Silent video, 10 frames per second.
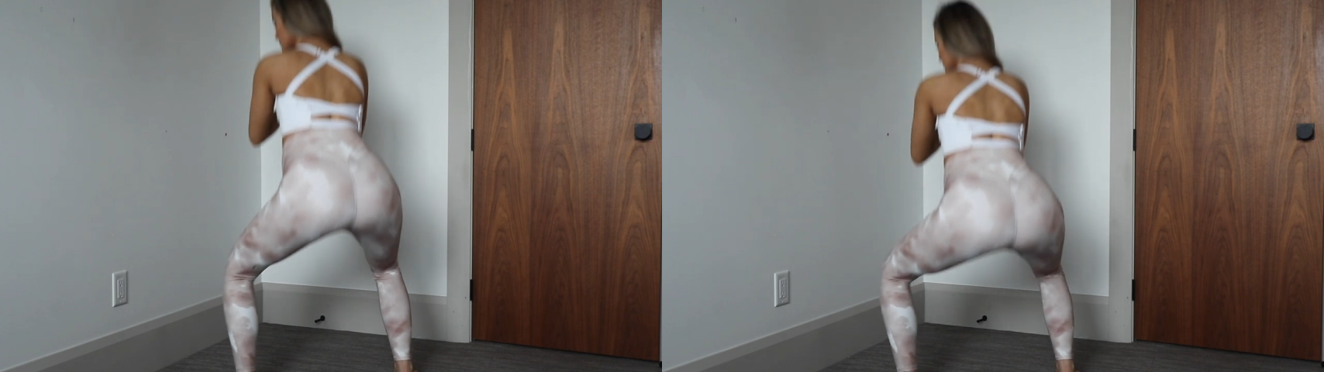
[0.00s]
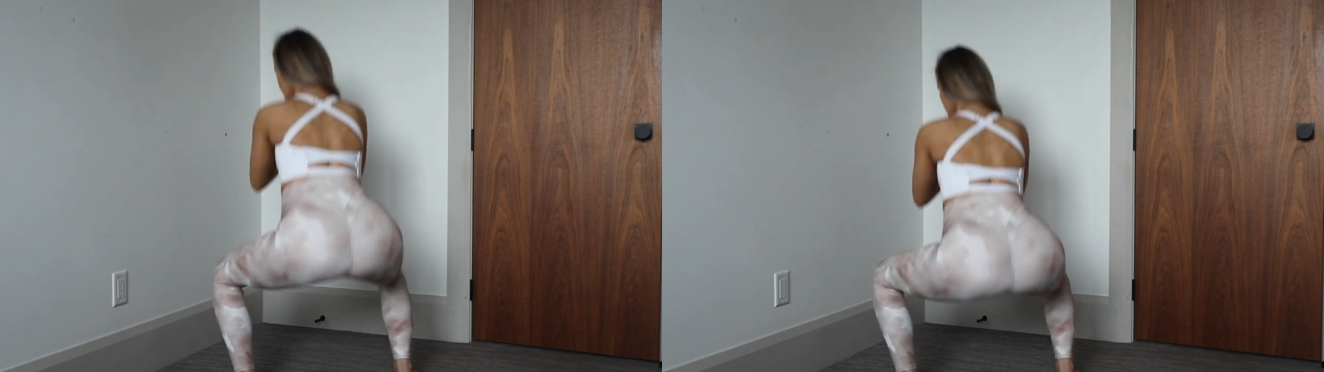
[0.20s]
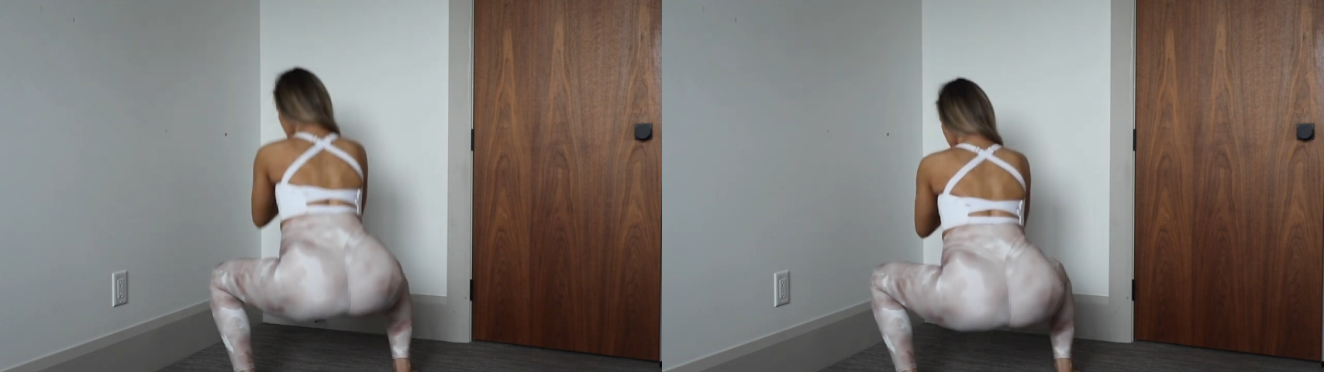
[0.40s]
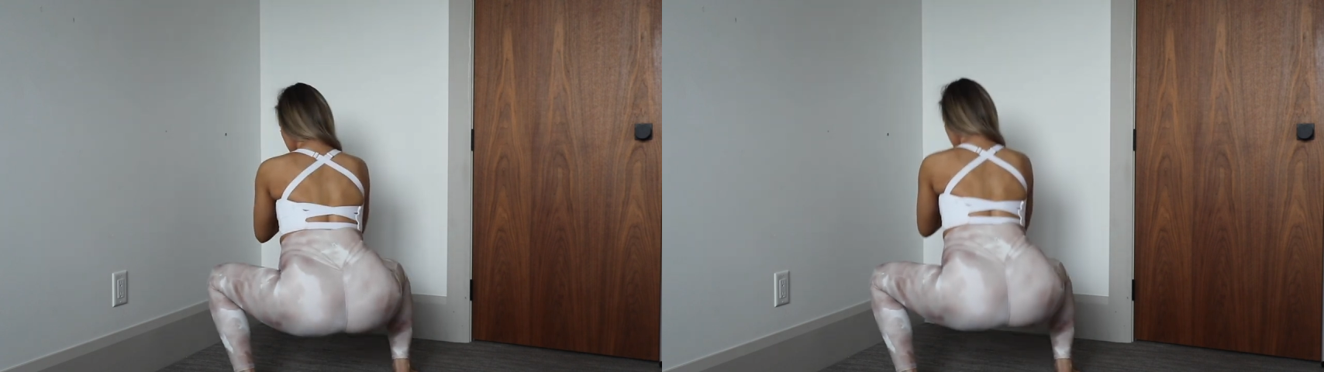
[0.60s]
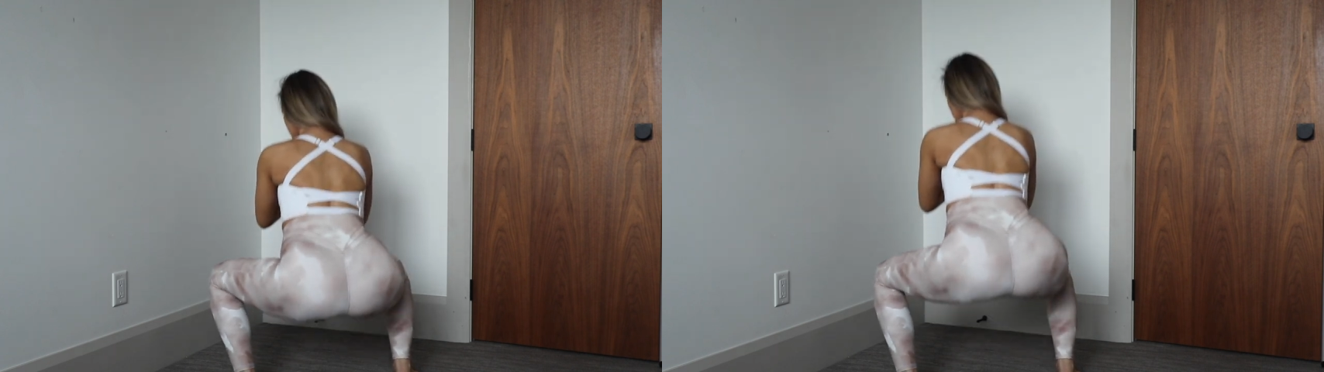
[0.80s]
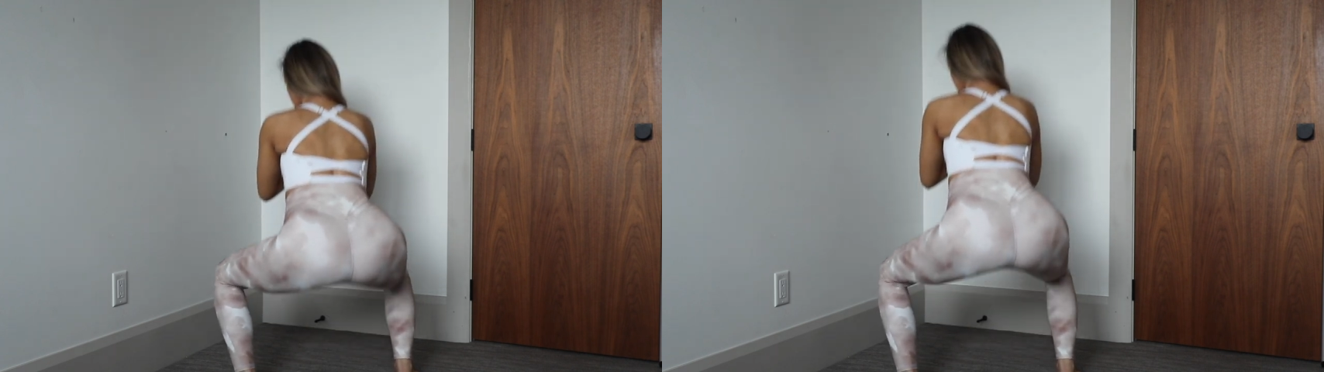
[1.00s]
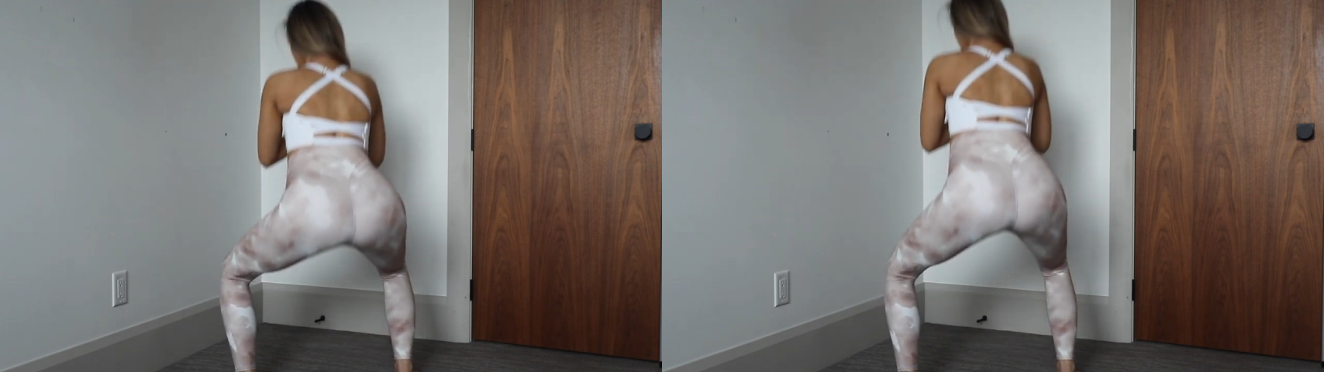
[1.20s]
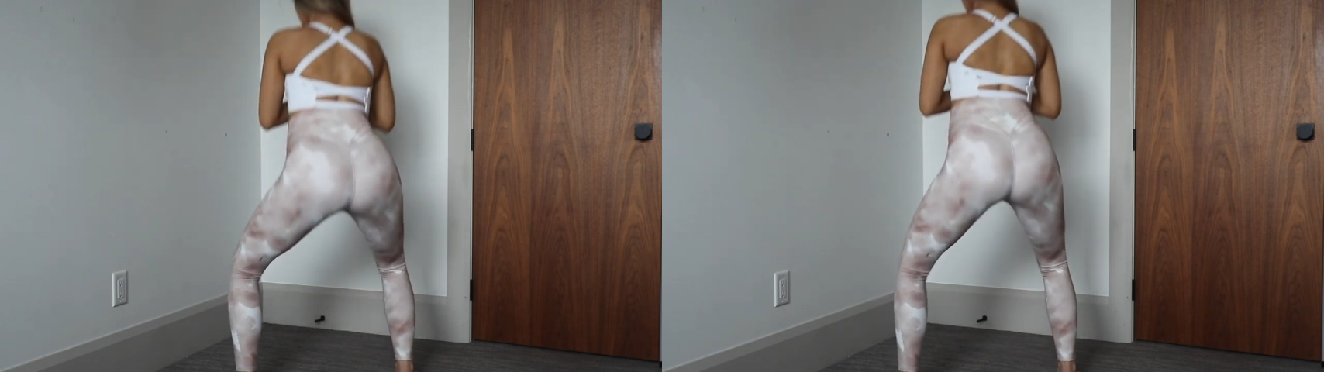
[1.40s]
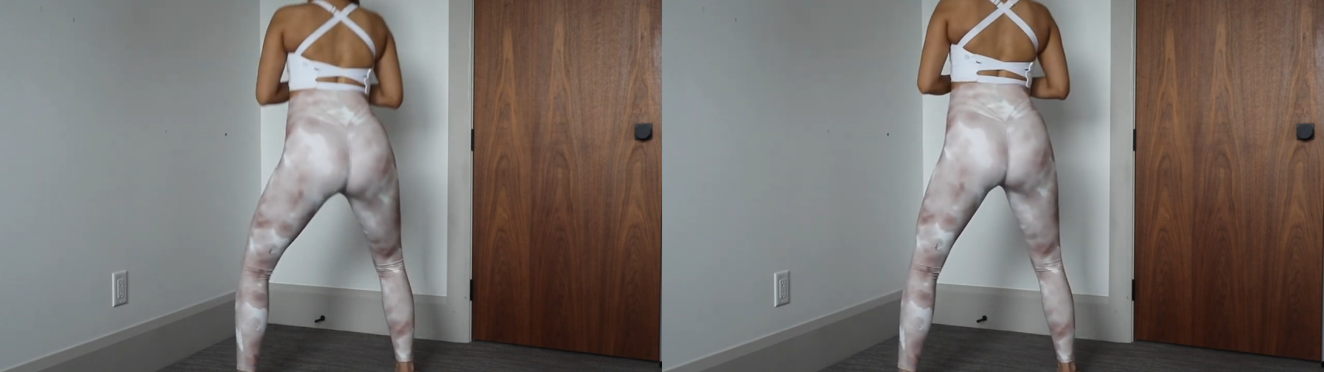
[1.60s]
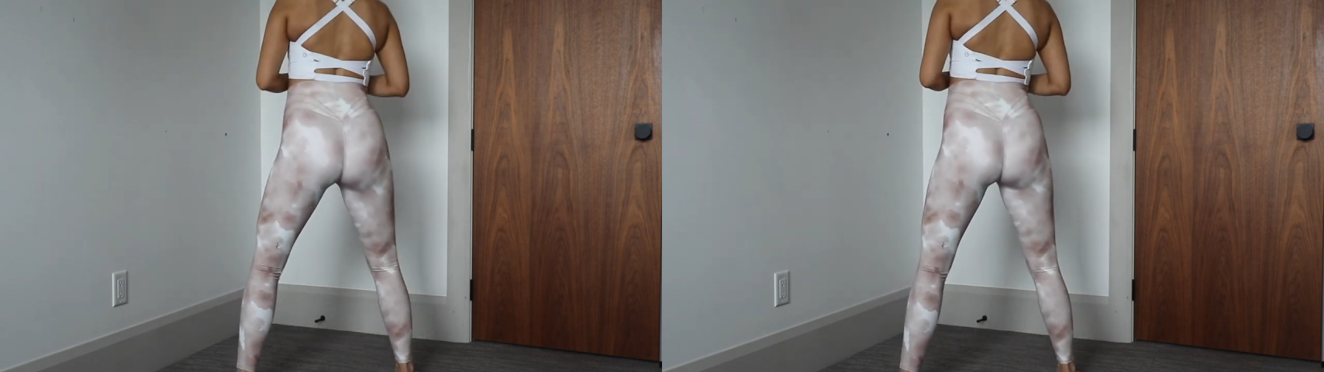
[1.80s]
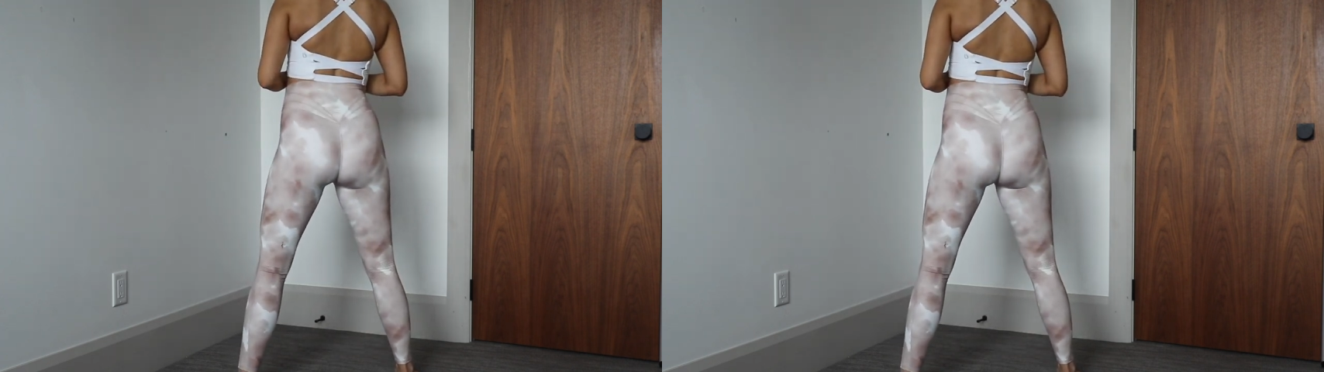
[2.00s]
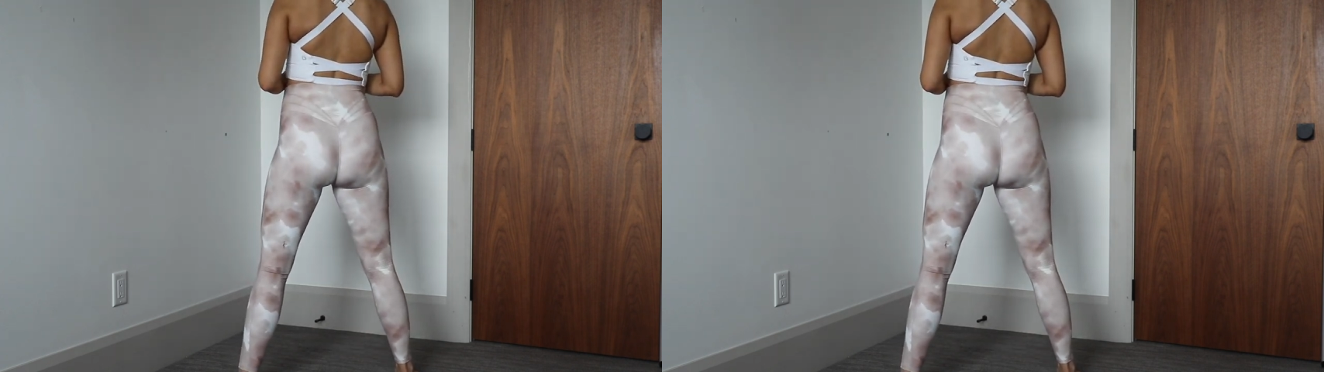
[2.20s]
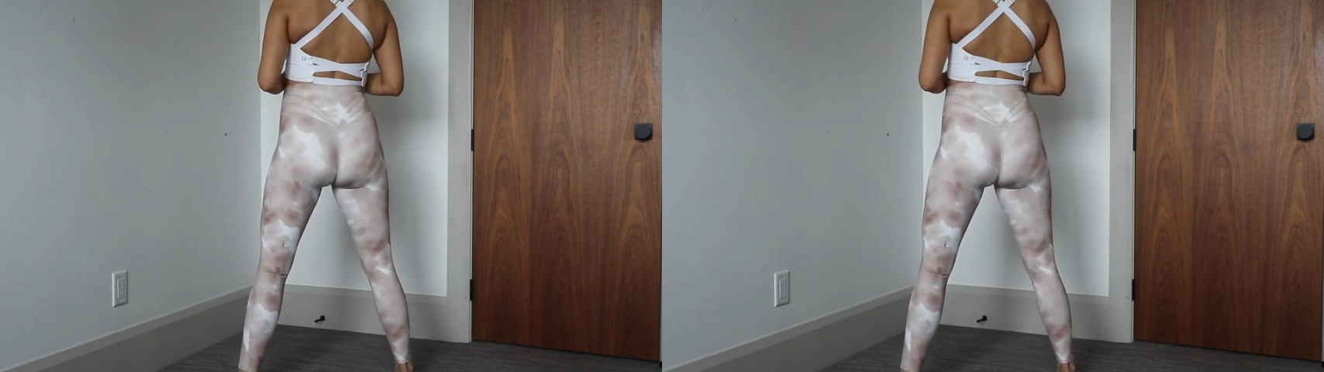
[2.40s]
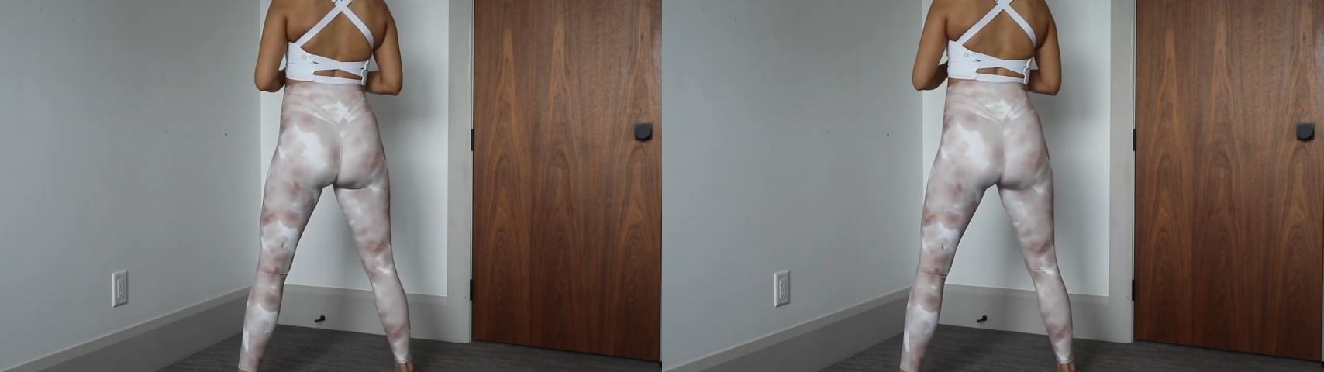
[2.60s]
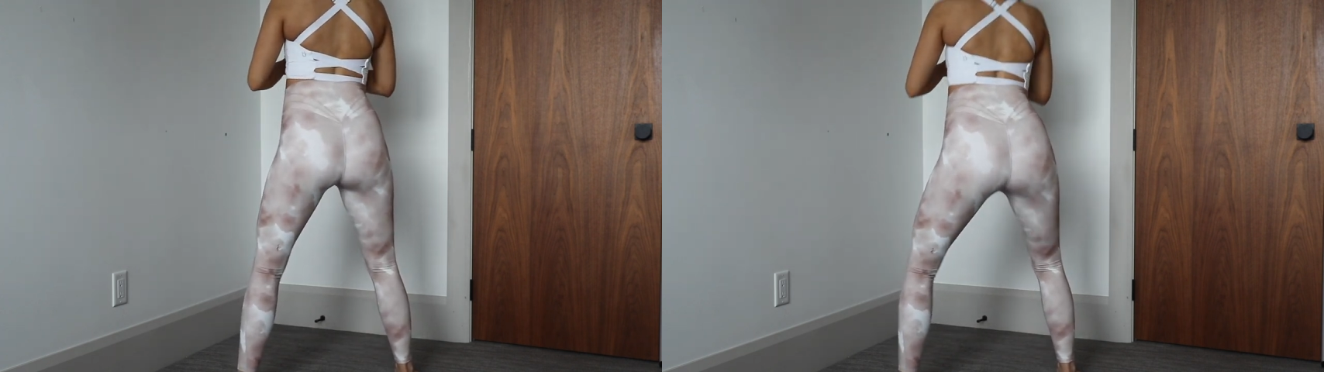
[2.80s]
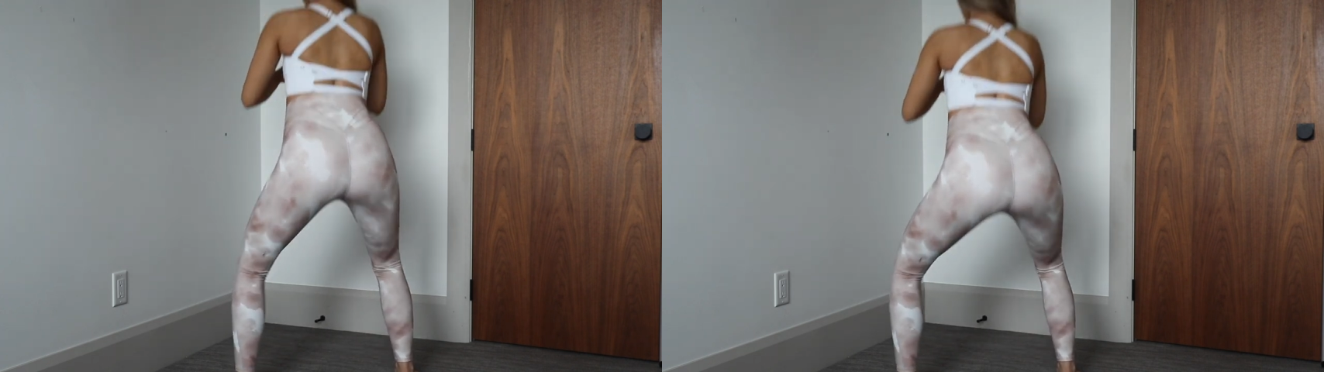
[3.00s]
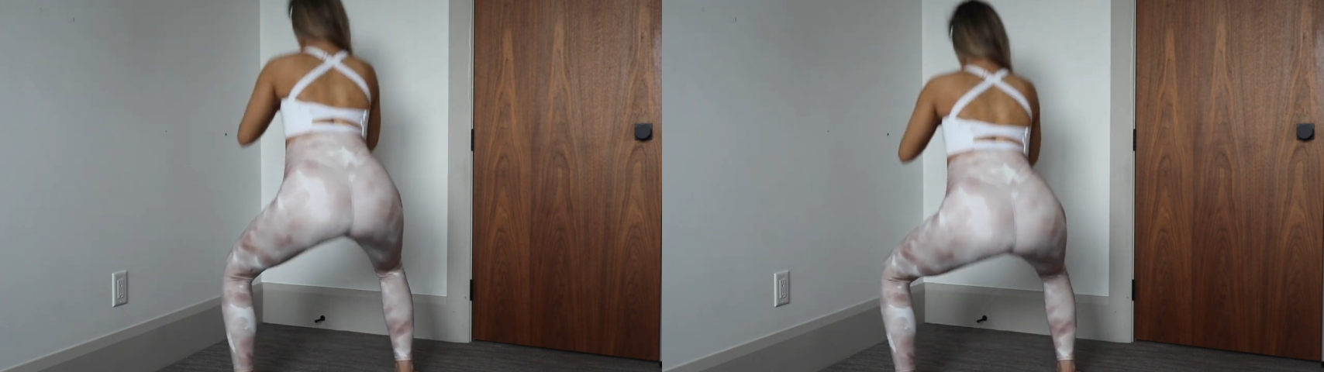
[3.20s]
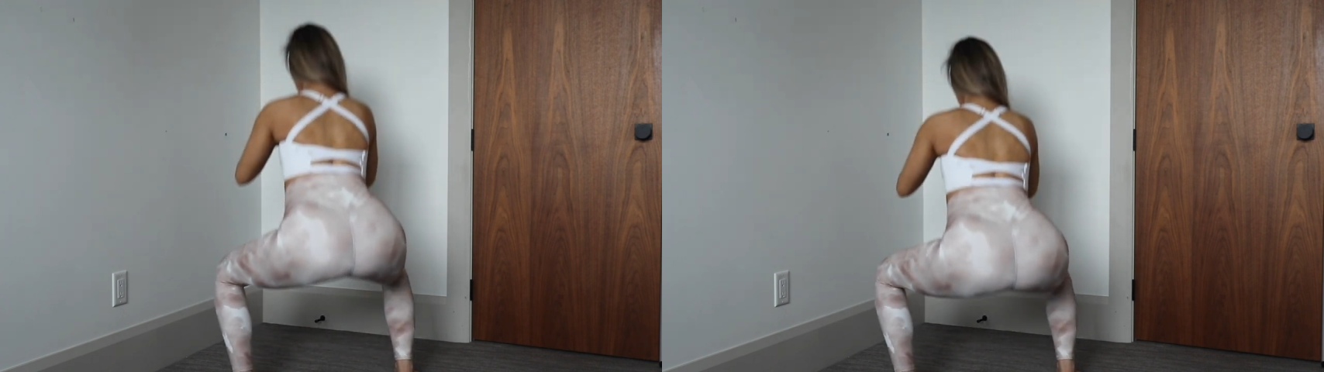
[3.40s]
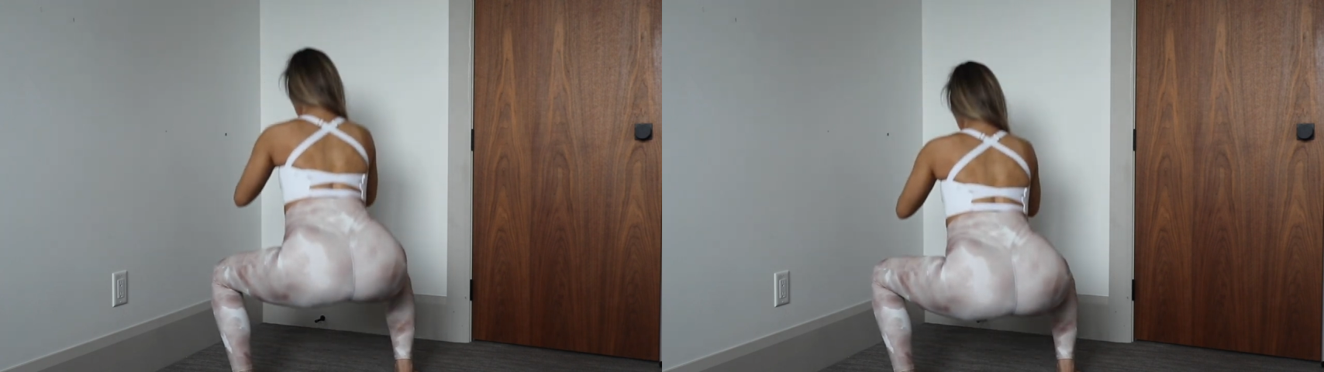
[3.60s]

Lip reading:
(no speaker visible)